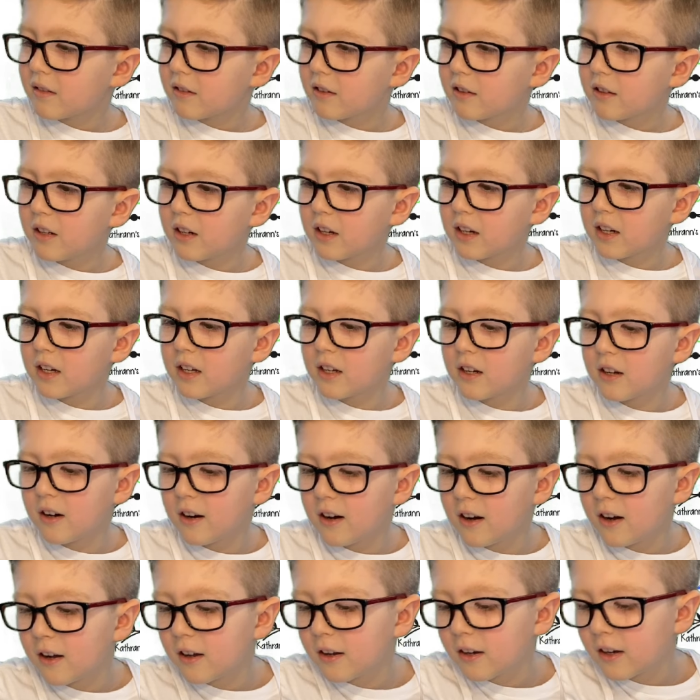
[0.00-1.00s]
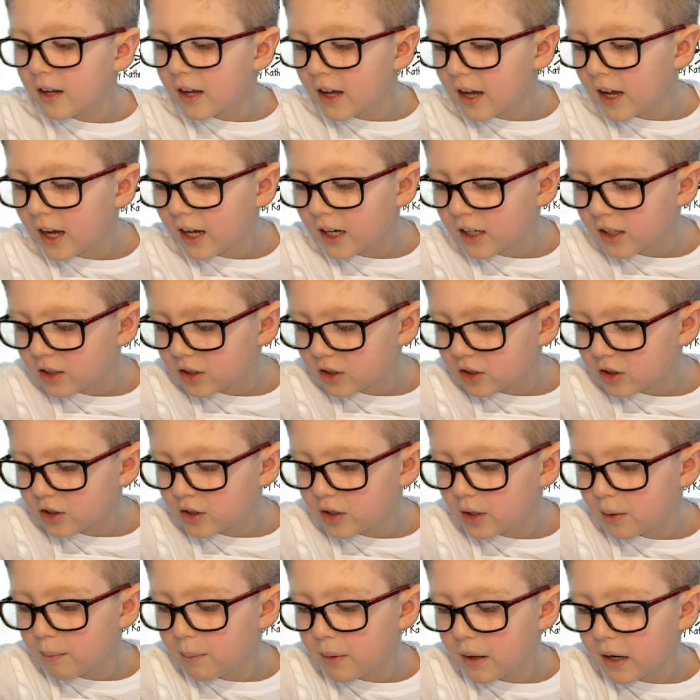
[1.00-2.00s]
Take it all the
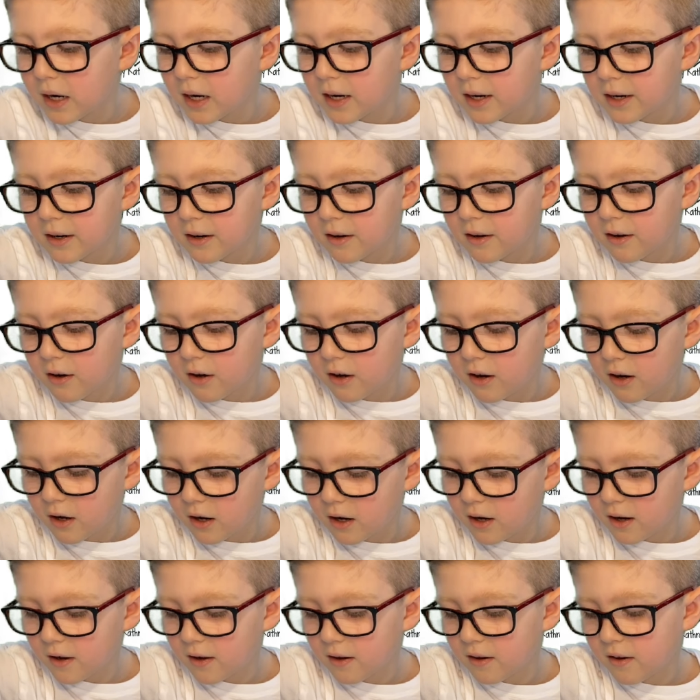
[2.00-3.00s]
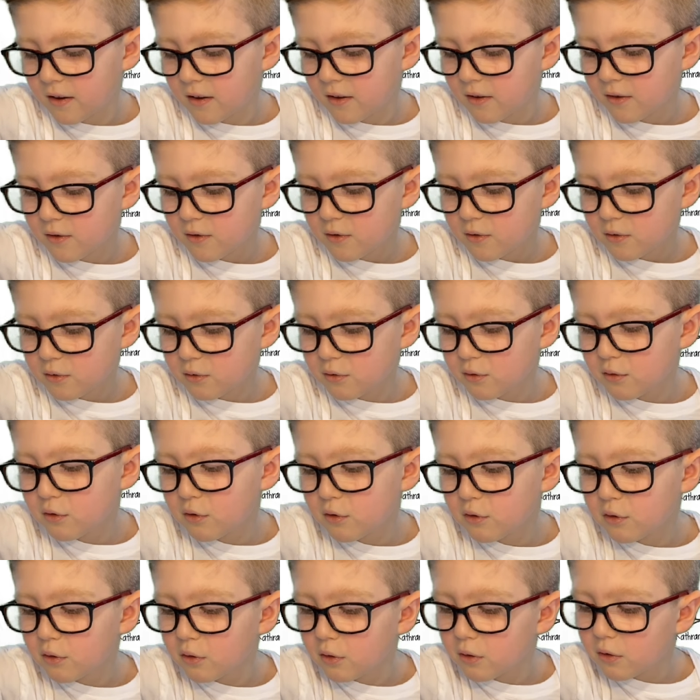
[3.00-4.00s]
extra paint off.
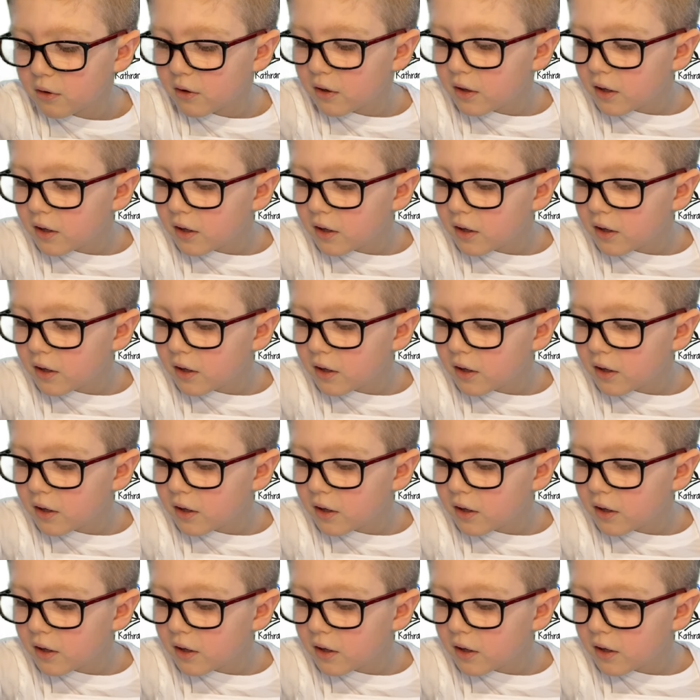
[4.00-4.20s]
Ooh.